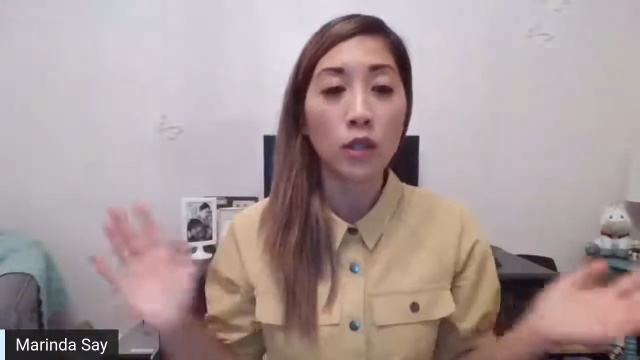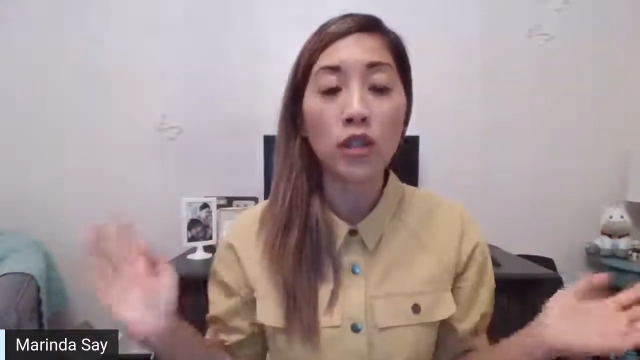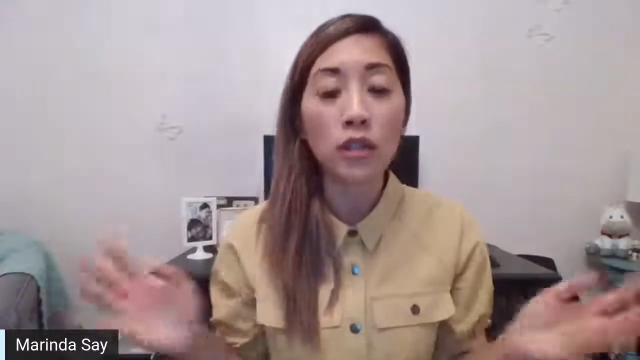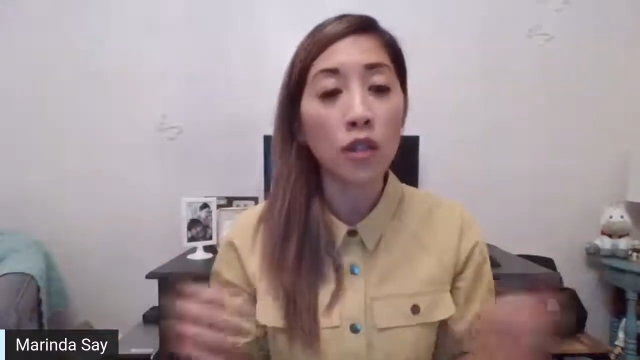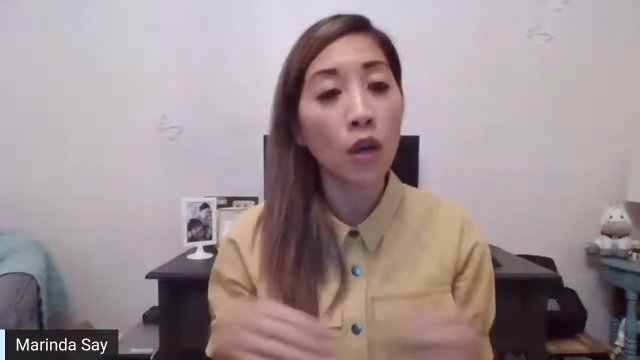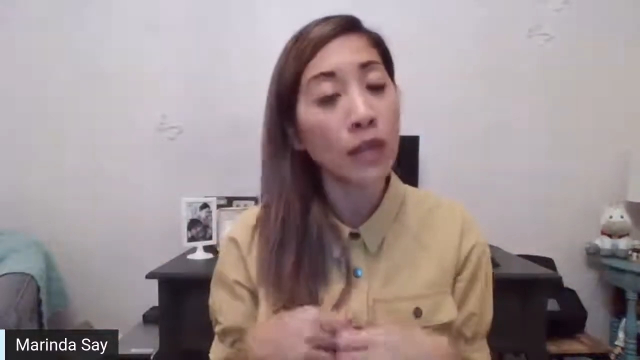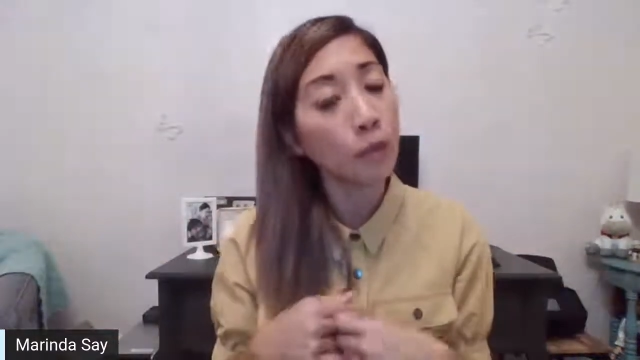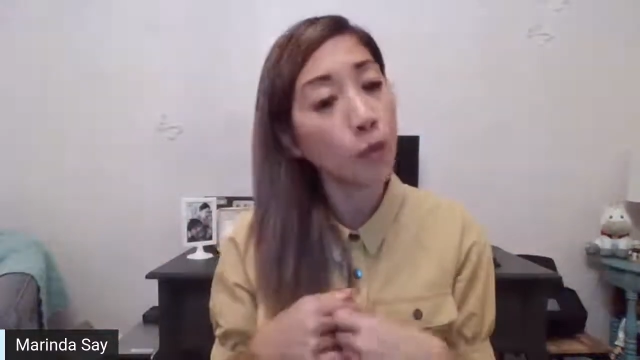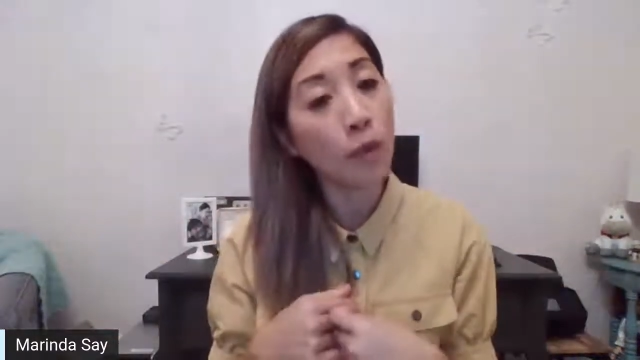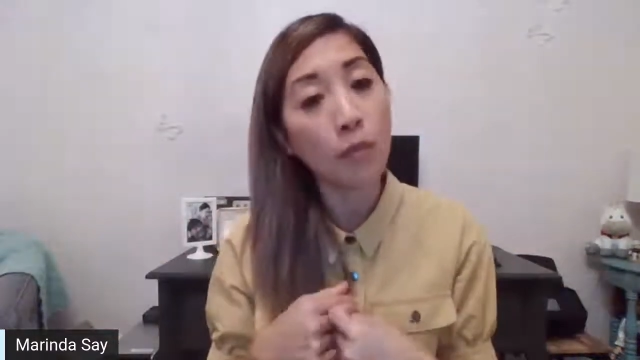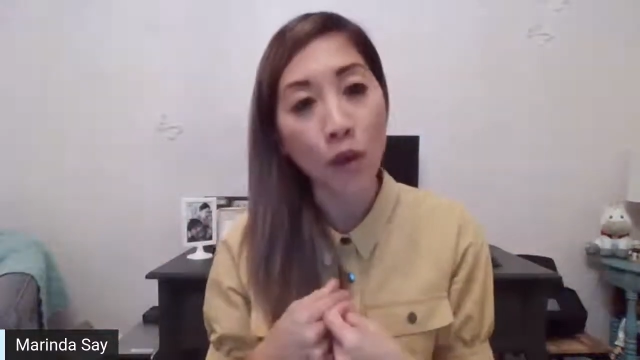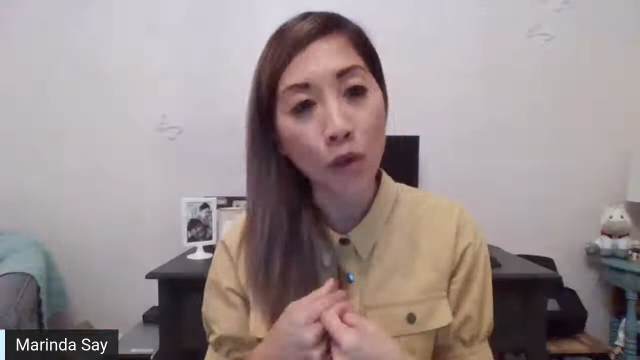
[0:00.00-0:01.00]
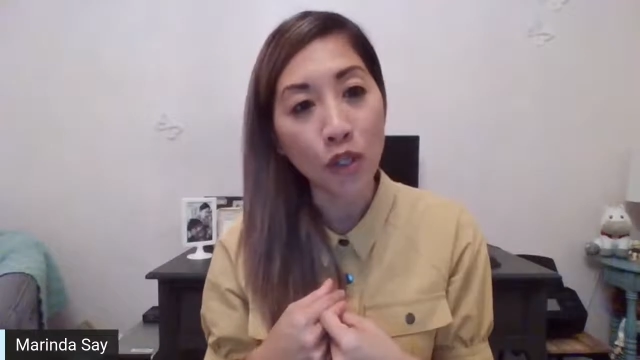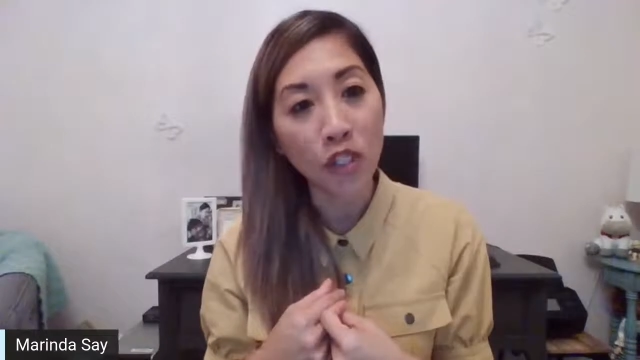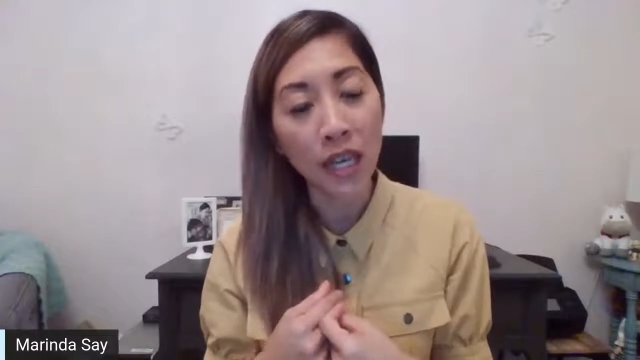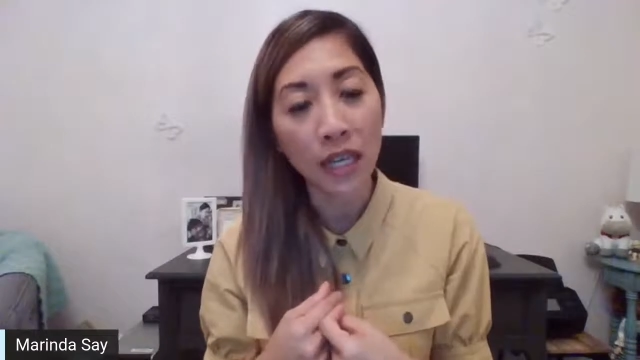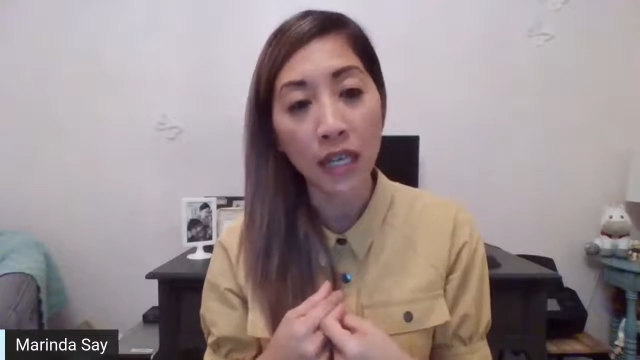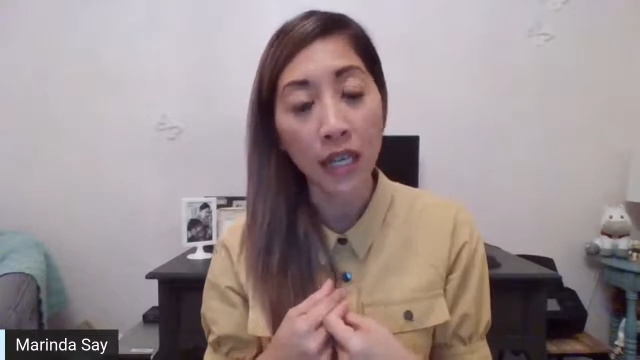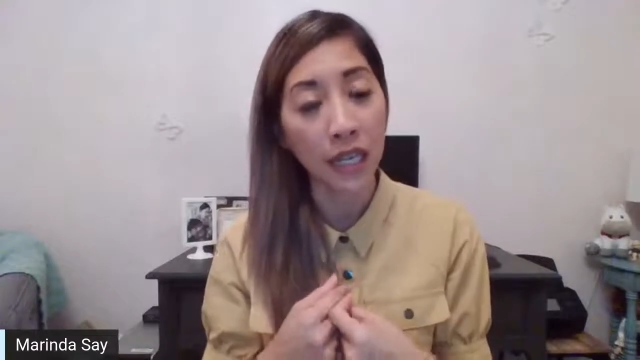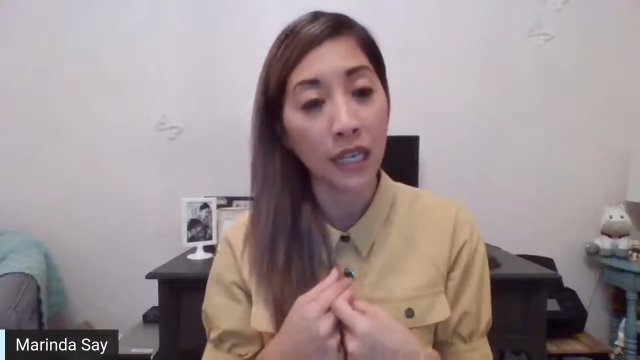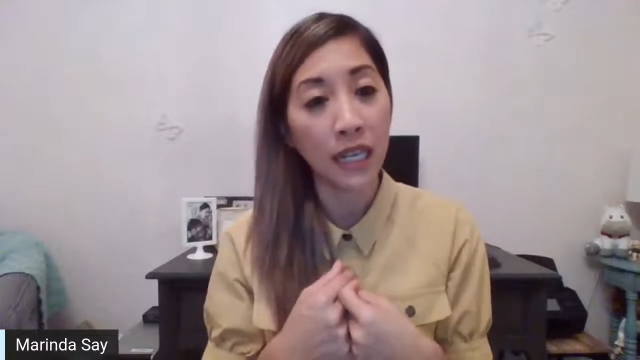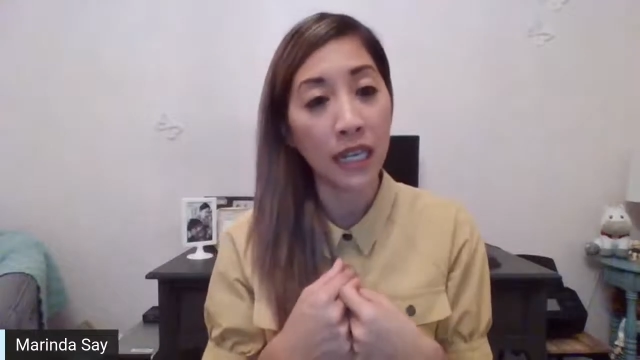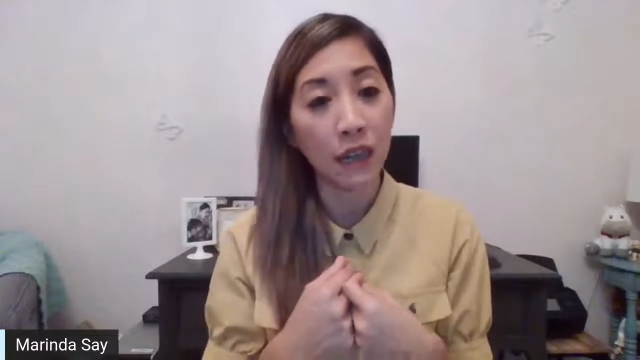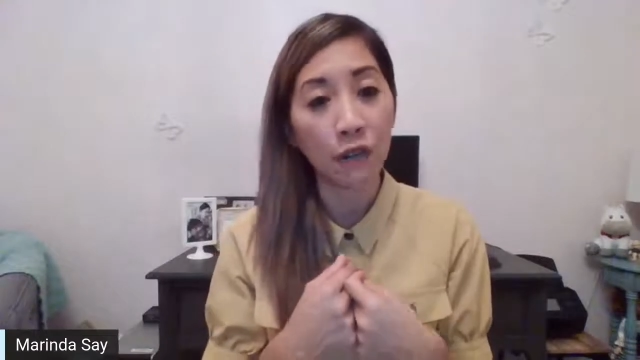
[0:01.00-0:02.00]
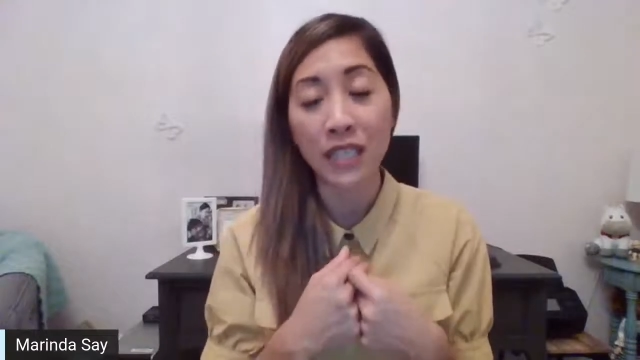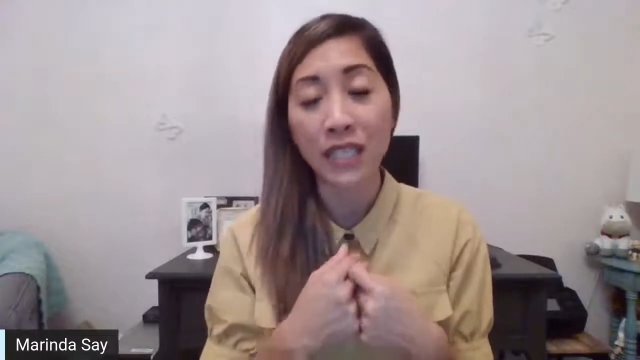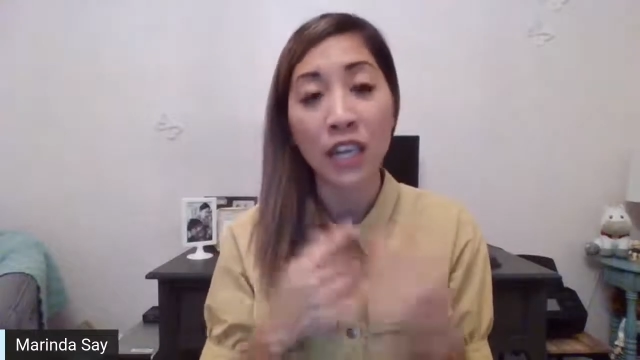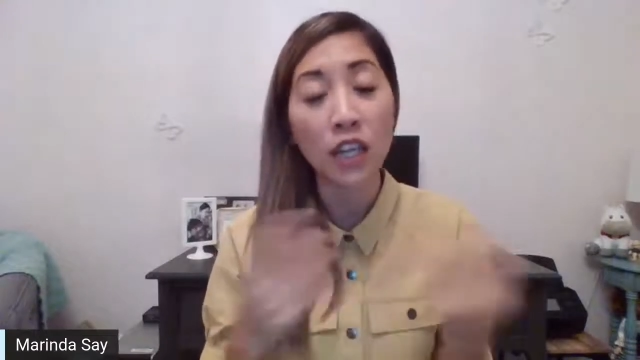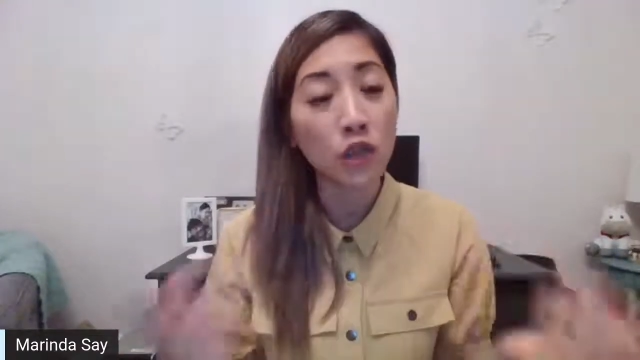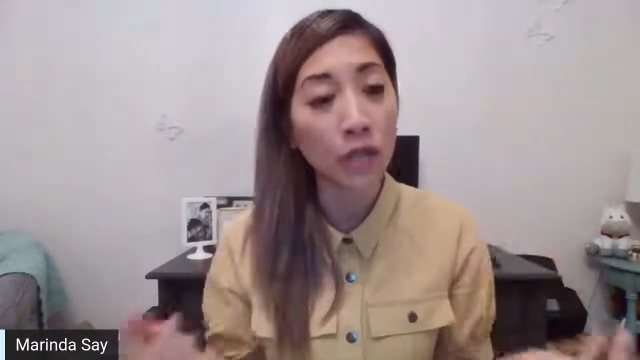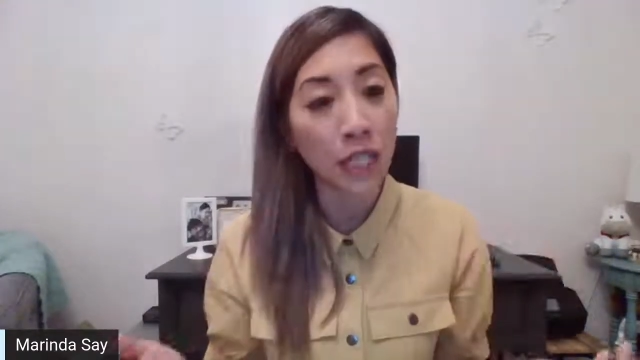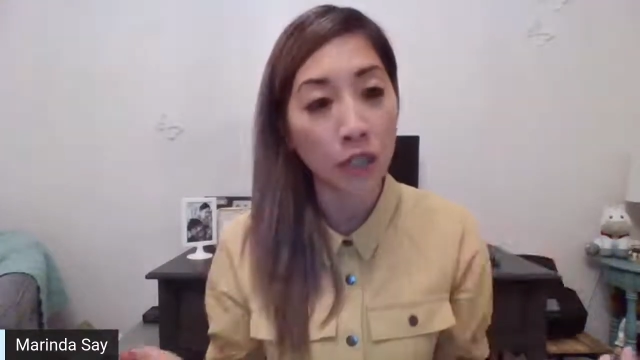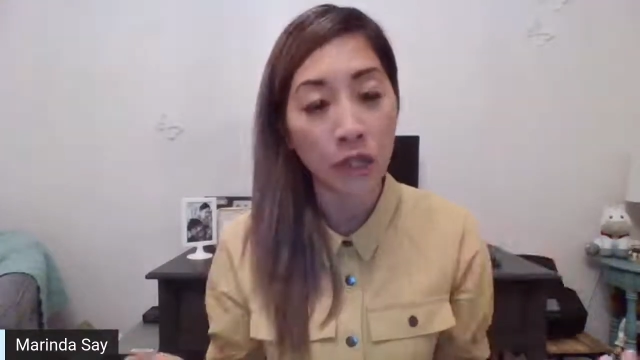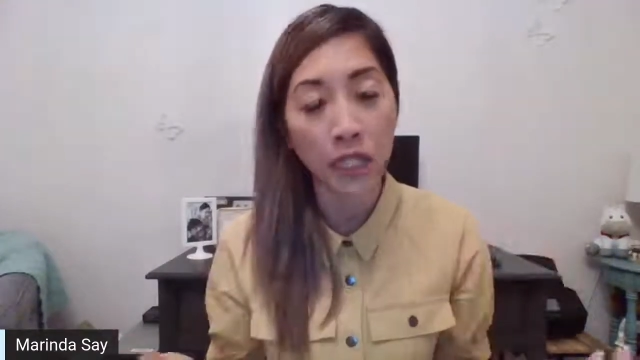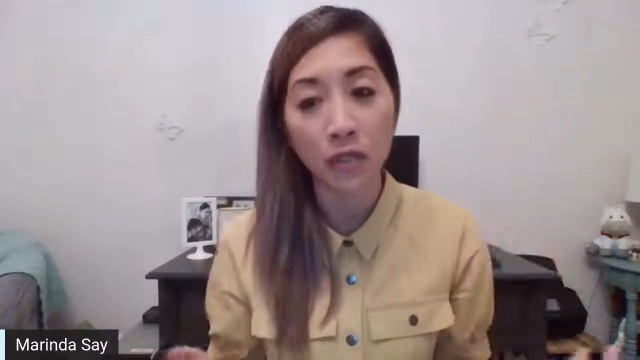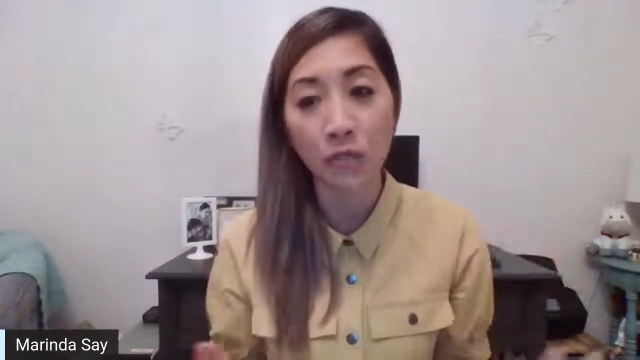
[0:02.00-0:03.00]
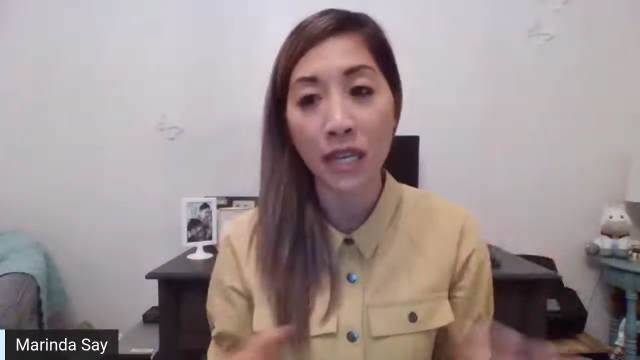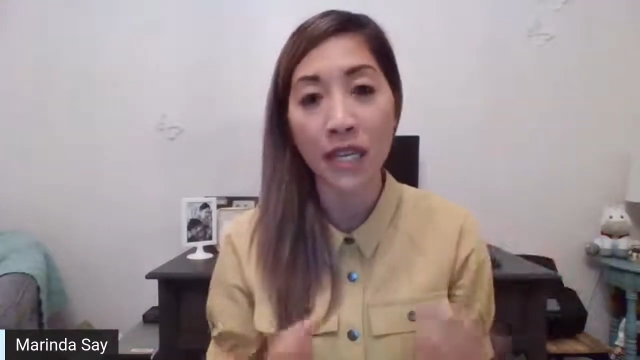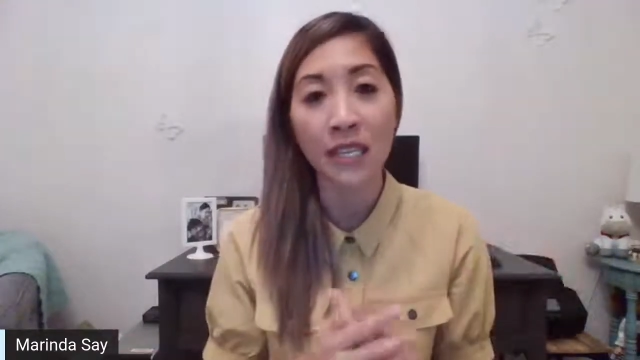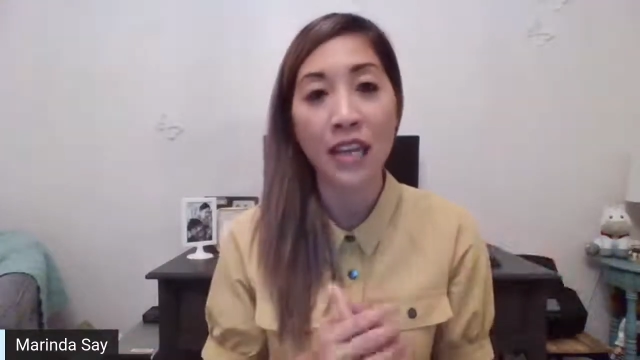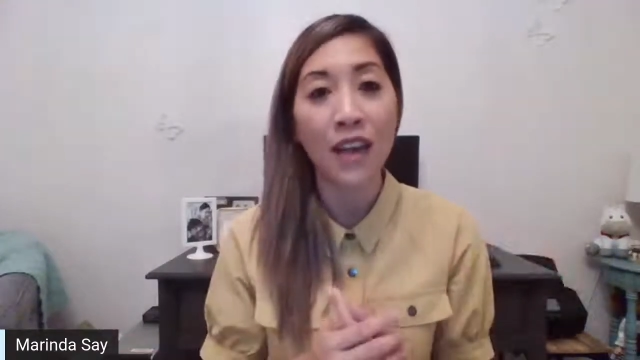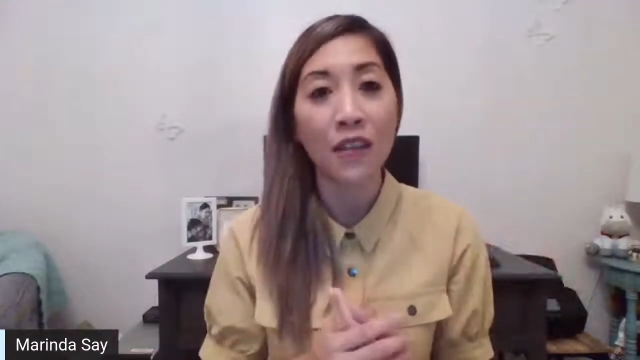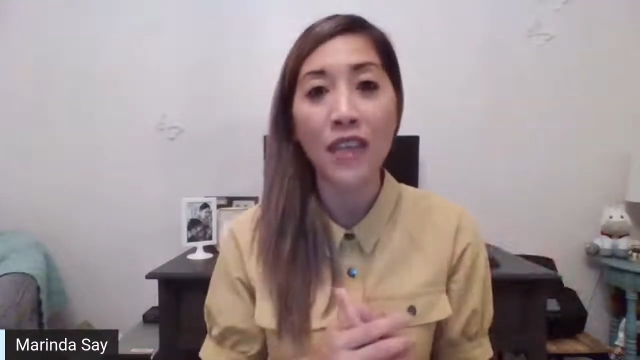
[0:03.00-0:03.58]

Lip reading: there's always promotion. If it's not during Christmas,